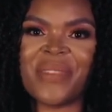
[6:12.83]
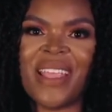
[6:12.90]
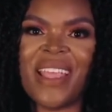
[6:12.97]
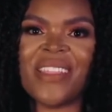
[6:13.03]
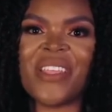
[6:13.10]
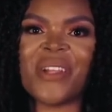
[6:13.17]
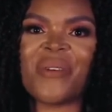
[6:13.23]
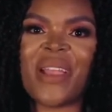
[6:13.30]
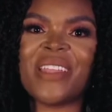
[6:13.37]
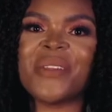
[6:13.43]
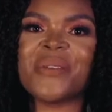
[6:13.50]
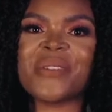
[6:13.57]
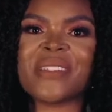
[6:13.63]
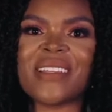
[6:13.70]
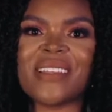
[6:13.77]
The great
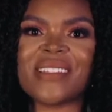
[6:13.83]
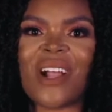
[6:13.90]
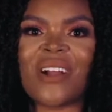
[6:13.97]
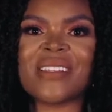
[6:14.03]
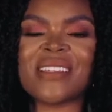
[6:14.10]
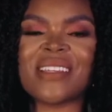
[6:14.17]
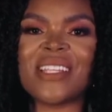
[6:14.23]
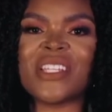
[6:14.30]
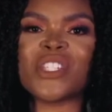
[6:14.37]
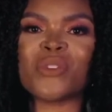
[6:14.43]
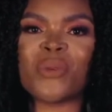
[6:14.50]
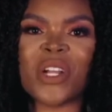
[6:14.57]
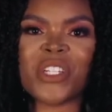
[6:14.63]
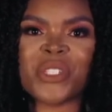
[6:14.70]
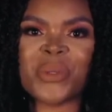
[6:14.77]
news is our city's
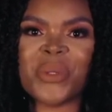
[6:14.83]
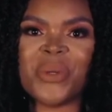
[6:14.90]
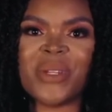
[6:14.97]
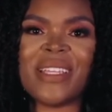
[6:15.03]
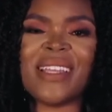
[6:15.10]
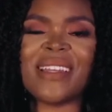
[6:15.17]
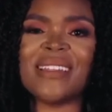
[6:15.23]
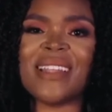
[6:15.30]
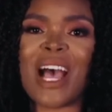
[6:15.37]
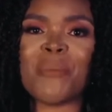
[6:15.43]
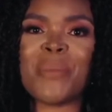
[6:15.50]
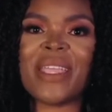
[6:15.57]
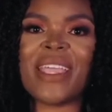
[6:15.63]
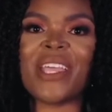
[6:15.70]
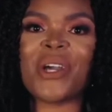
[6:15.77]
structural,
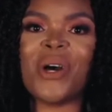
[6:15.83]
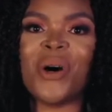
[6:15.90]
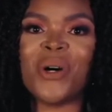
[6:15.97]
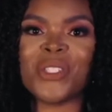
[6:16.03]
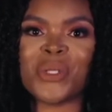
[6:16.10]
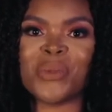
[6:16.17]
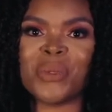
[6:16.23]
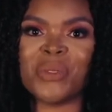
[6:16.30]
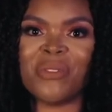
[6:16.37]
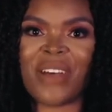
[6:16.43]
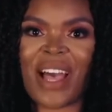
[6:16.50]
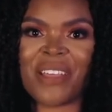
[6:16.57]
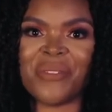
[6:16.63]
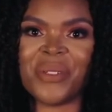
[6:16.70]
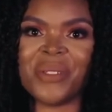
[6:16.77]
economic, and cultural
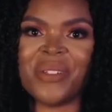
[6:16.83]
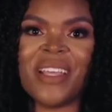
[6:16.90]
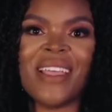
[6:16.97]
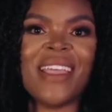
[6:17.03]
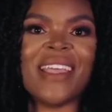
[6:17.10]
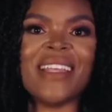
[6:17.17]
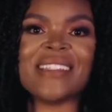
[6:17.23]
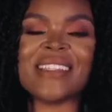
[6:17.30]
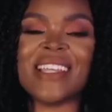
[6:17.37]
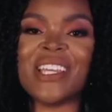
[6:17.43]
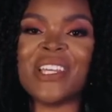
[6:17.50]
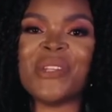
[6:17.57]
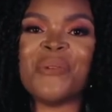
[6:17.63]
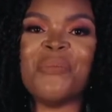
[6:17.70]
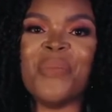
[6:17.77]
revival is
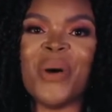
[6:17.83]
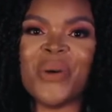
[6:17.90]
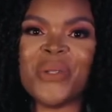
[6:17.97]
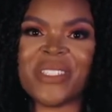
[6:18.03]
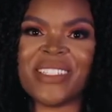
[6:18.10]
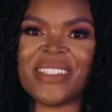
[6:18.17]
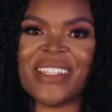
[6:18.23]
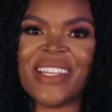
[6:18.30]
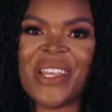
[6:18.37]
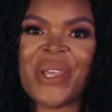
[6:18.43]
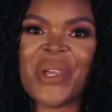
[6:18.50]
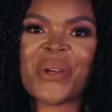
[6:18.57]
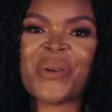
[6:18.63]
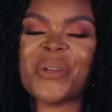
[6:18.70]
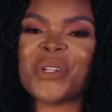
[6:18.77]
in motion.
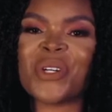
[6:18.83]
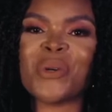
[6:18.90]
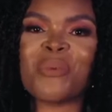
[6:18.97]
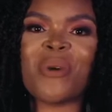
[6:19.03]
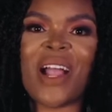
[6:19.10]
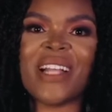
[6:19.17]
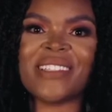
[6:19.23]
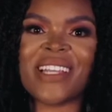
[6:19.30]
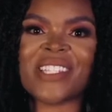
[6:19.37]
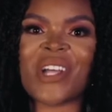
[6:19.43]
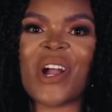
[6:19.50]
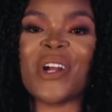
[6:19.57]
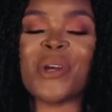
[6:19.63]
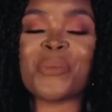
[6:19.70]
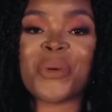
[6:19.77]
Critical projects
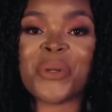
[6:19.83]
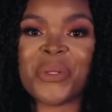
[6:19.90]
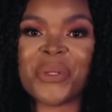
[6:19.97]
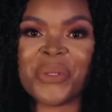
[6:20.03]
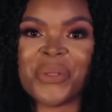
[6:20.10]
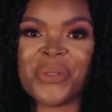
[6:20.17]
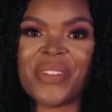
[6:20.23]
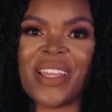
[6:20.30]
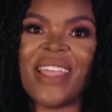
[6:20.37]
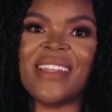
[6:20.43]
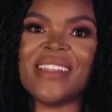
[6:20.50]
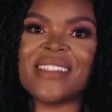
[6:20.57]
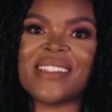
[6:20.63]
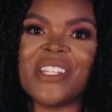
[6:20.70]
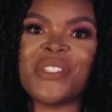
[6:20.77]
are approved and
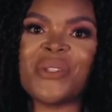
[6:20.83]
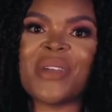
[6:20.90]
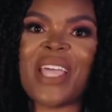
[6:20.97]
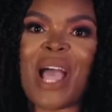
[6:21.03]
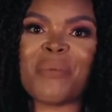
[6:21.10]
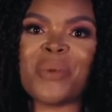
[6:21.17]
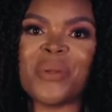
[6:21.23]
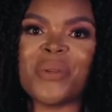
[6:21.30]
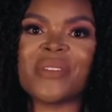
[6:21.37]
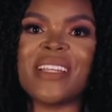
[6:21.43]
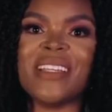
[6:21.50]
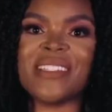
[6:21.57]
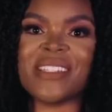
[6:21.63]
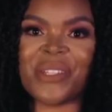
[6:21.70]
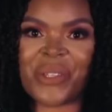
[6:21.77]
essential capital
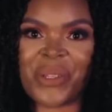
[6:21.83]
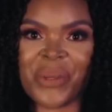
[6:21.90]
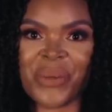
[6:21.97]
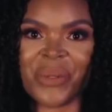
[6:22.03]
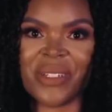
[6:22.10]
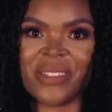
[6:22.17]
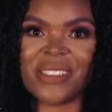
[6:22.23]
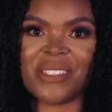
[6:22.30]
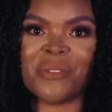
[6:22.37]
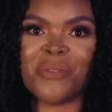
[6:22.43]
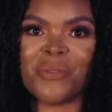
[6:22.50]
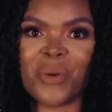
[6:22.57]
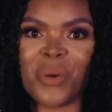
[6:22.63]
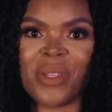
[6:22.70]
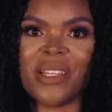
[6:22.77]
is secured to
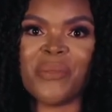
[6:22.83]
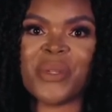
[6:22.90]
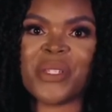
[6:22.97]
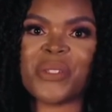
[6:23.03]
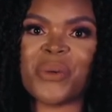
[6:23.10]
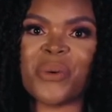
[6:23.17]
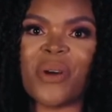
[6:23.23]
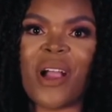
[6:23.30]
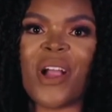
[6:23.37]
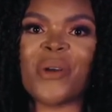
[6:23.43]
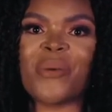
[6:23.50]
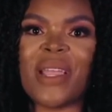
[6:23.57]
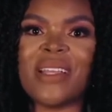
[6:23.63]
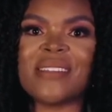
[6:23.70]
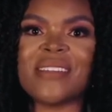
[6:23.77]
fully restore our
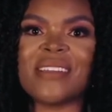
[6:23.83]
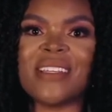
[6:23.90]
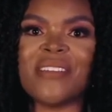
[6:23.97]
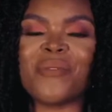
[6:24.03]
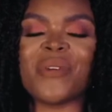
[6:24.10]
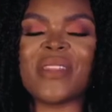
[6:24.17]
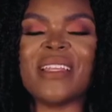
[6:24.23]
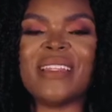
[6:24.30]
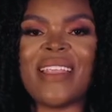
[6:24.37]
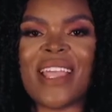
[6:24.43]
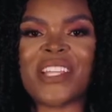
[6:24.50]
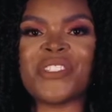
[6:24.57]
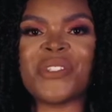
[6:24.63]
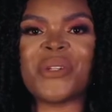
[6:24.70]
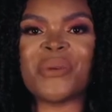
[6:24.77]
great city for the
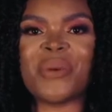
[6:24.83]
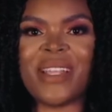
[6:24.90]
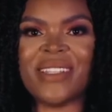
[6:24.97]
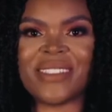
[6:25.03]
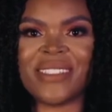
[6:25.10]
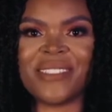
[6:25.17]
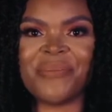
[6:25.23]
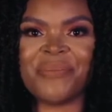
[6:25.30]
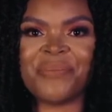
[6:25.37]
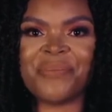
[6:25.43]
next generation.